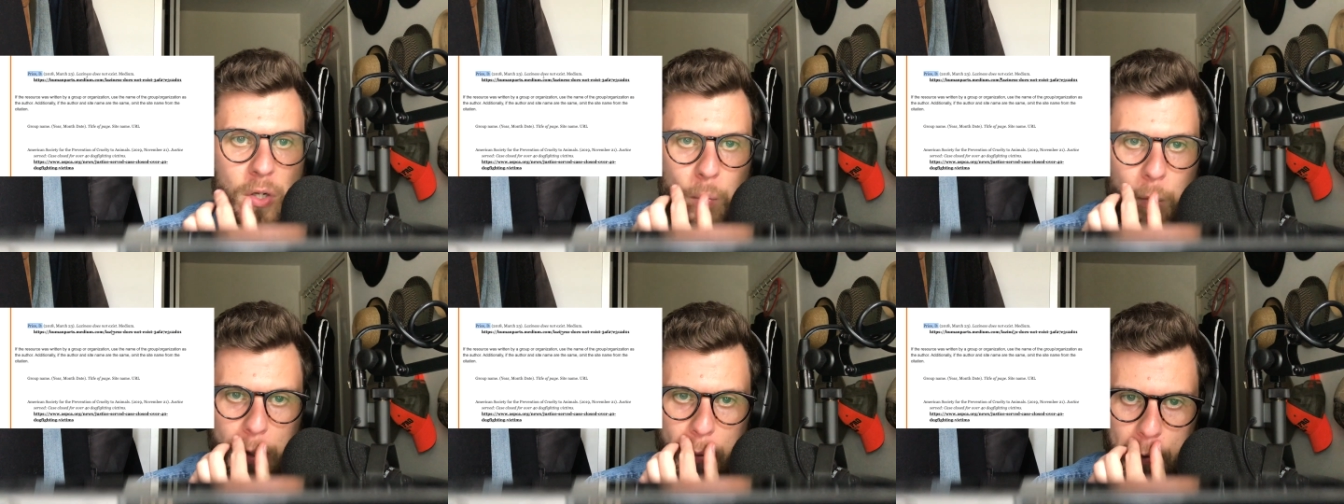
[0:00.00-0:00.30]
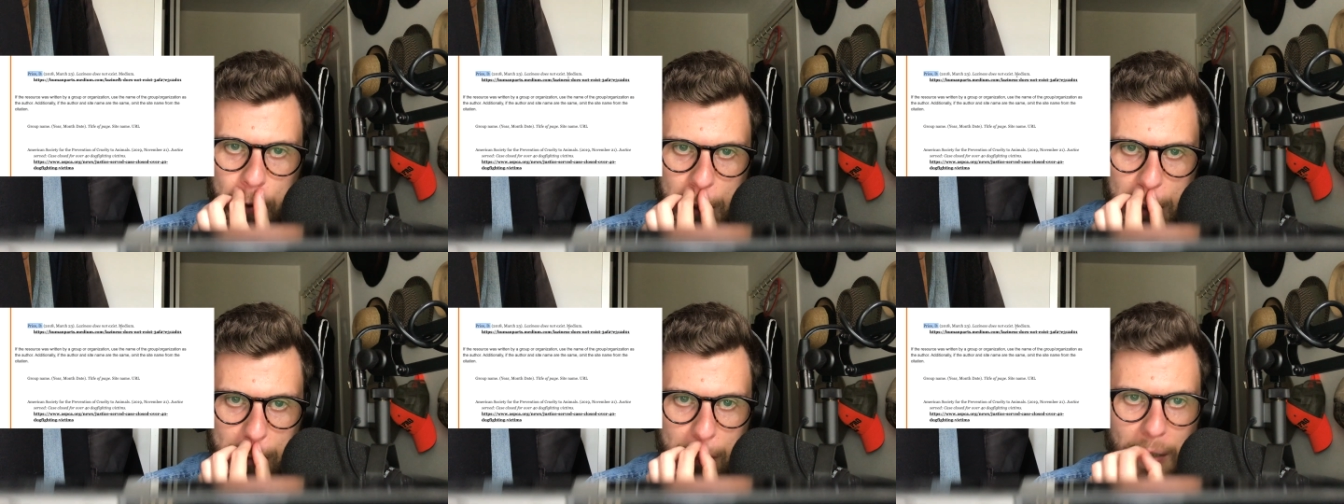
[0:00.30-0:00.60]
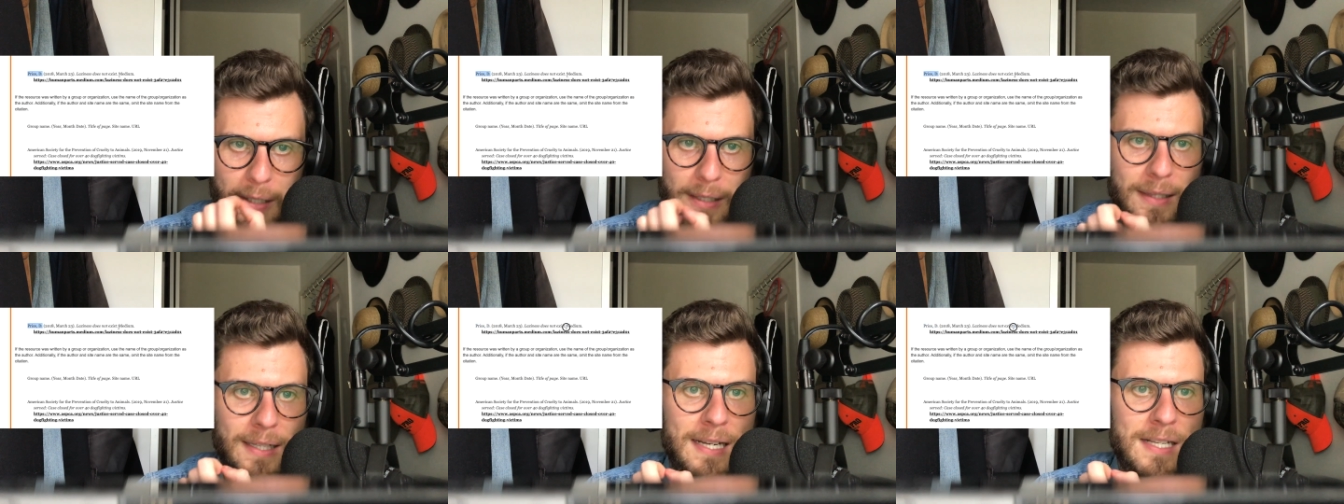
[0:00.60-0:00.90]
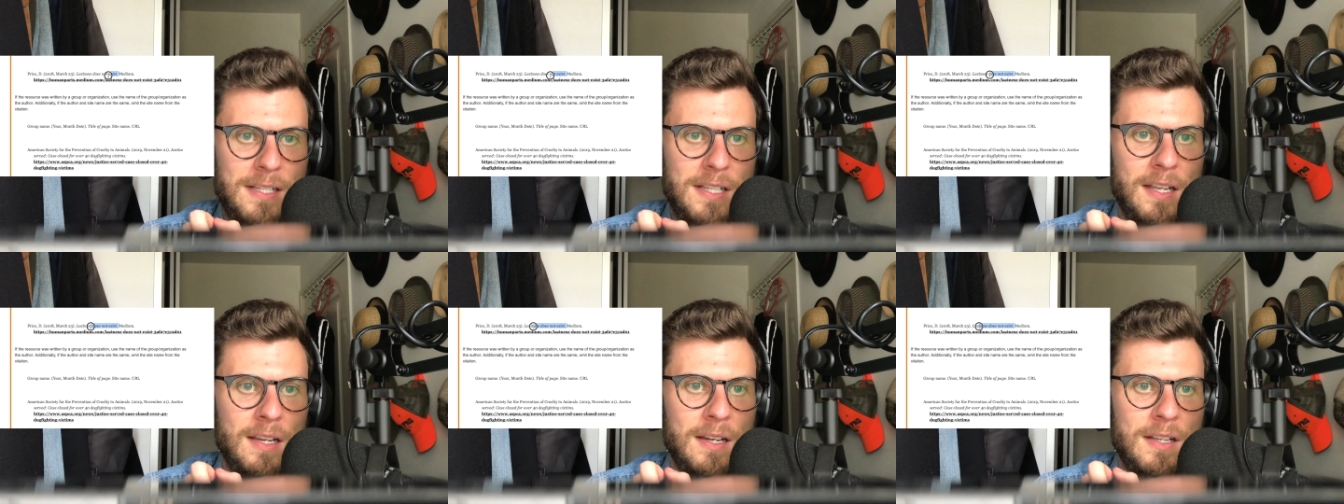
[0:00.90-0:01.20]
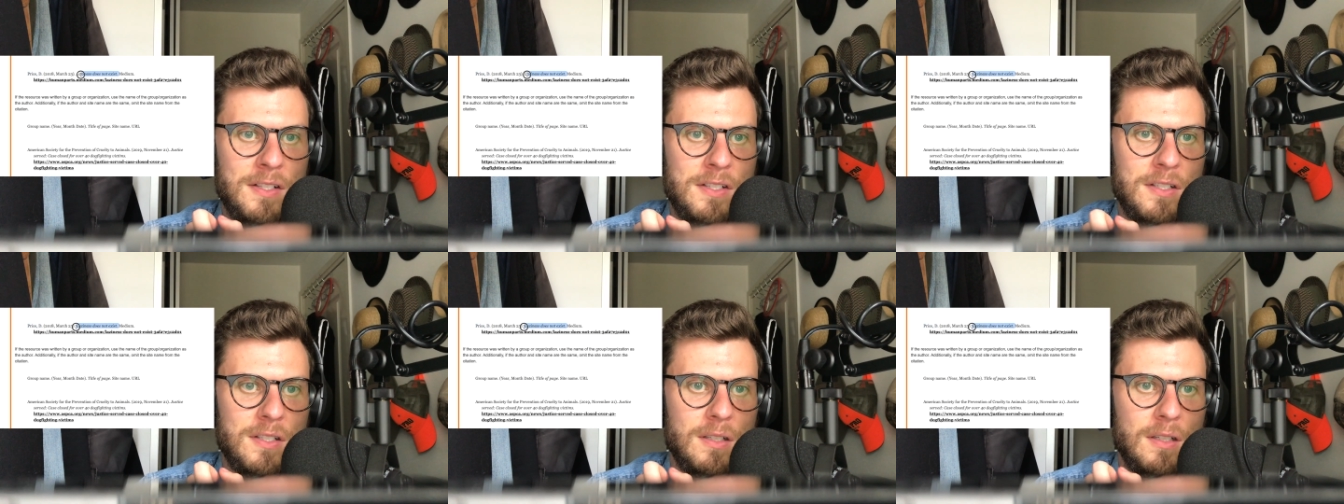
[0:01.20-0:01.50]
We would just put
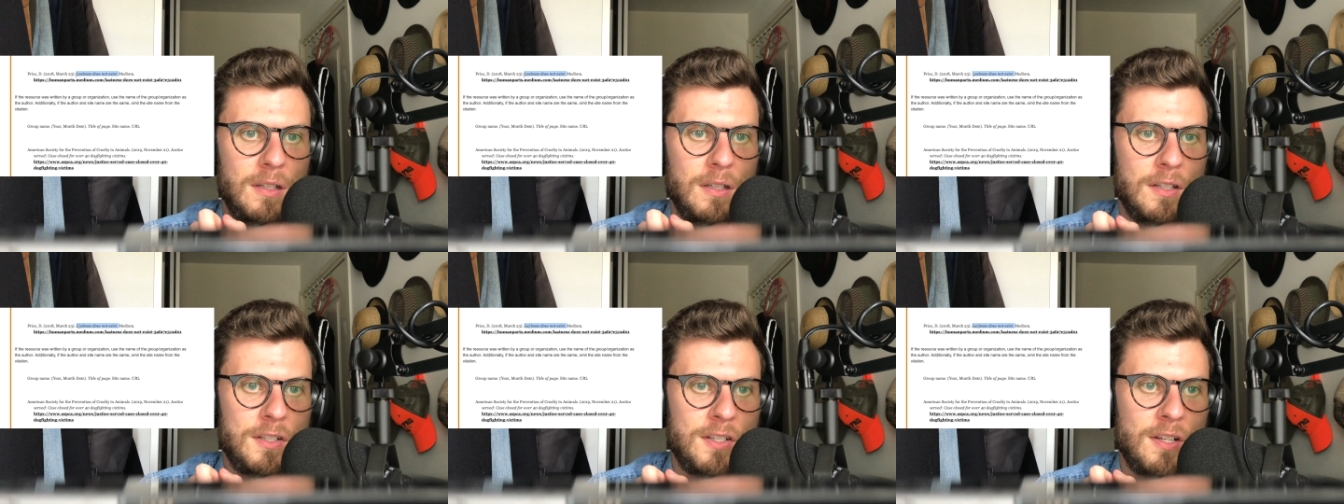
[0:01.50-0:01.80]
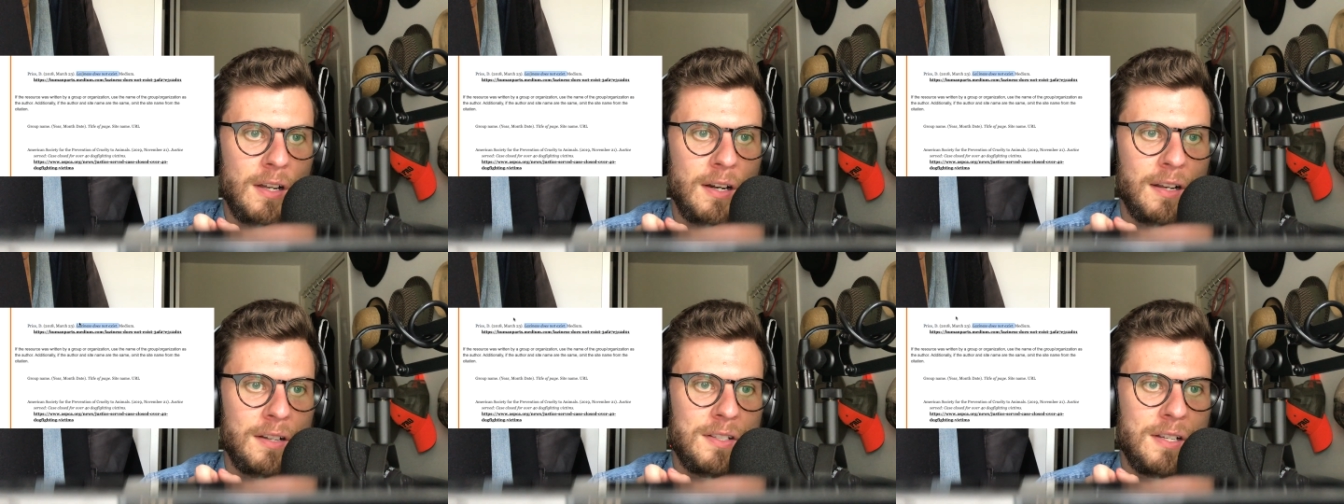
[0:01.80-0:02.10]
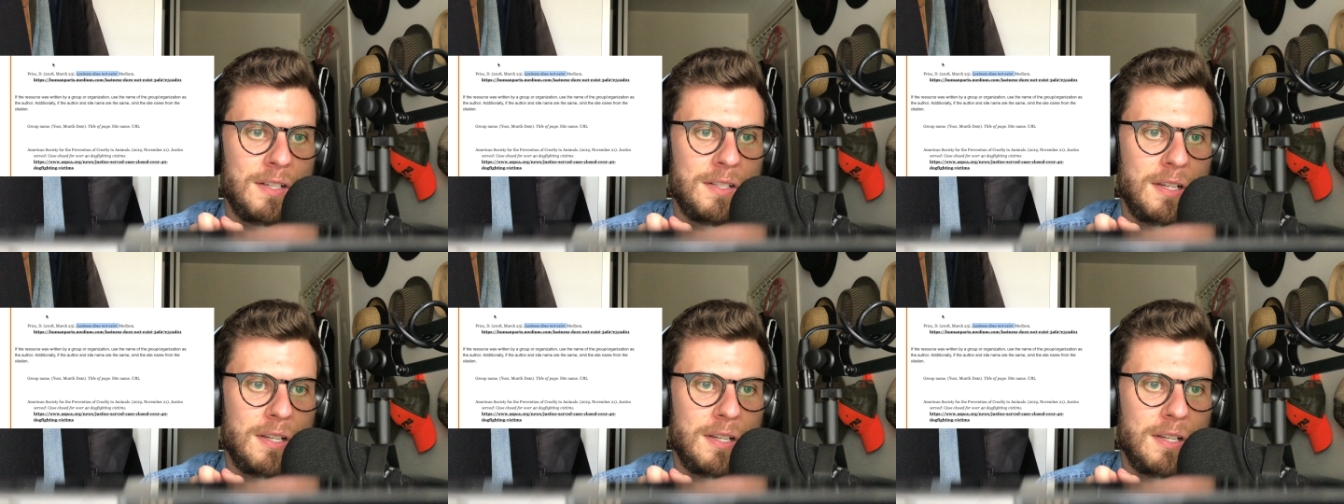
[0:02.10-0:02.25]
laziness does not exist